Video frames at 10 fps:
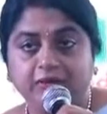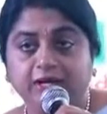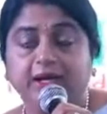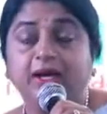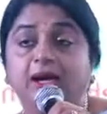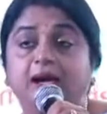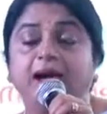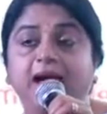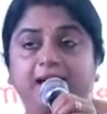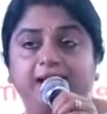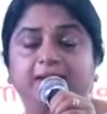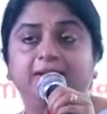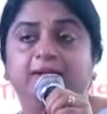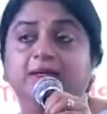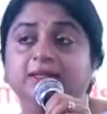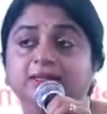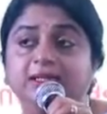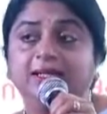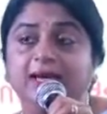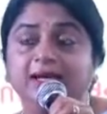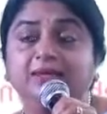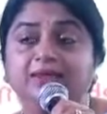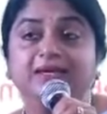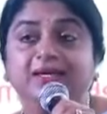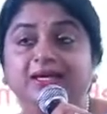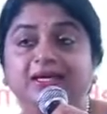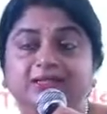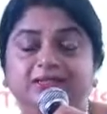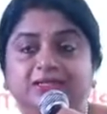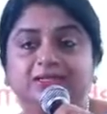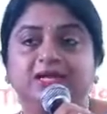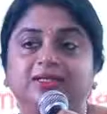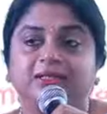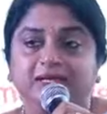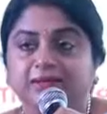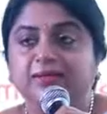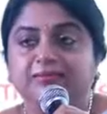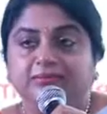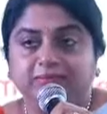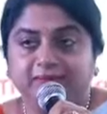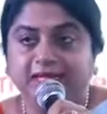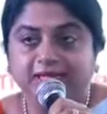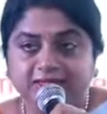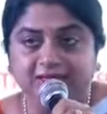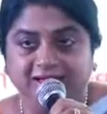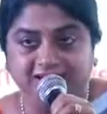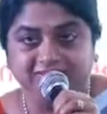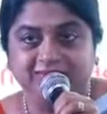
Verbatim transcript: Okay, and see, anything easy sets in easily,